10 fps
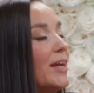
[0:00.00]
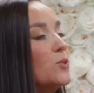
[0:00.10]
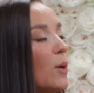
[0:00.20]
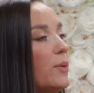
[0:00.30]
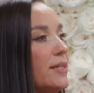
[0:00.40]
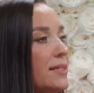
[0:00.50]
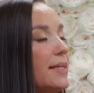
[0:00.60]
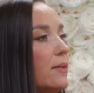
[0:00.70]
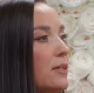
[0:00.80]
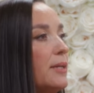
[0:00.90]
That's why we didn't
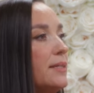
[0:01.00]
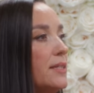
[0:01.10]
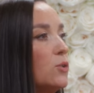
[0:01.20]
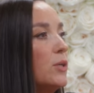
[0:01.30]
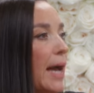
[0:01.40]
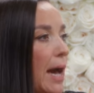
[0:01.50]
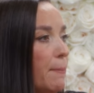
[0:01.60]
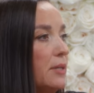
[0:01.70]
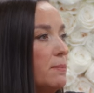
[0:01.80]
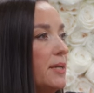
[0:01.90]
tell anybody until it
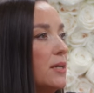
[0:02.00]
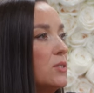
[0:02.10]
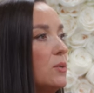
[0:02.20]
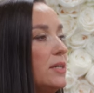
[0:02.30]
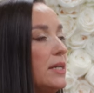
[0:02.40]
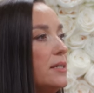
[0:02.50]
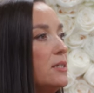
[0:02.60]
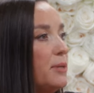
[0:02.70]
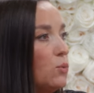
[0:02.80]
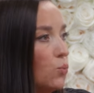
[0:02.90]
happened because yeah. it needed
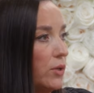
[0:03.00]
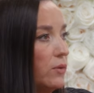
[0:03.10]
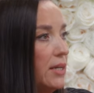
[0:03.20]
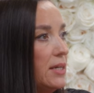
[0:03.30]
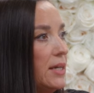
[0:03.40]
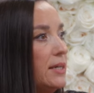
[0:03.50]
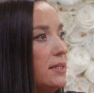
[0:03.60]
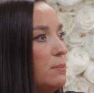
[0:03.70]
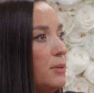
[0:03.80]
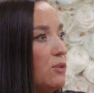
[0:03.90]
to be real. It
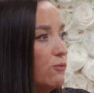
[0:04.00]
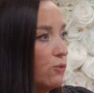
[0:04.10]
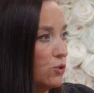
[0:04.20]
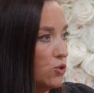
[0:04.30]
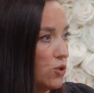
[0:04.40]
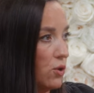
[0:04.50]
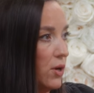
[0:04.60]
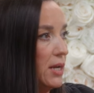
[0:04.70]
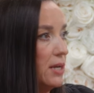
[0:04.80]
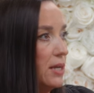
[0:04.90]
needed to be yes. for sure.
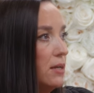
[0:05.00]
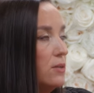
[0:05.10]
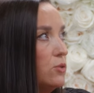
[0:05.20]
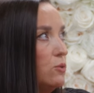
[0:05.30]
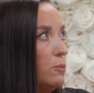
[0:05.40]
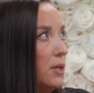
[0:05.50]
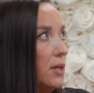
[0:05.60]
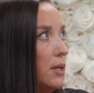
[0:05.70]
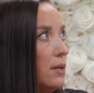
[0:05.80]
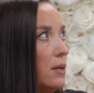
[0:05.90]
It needed to
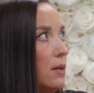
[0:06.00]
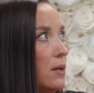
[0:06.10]
be.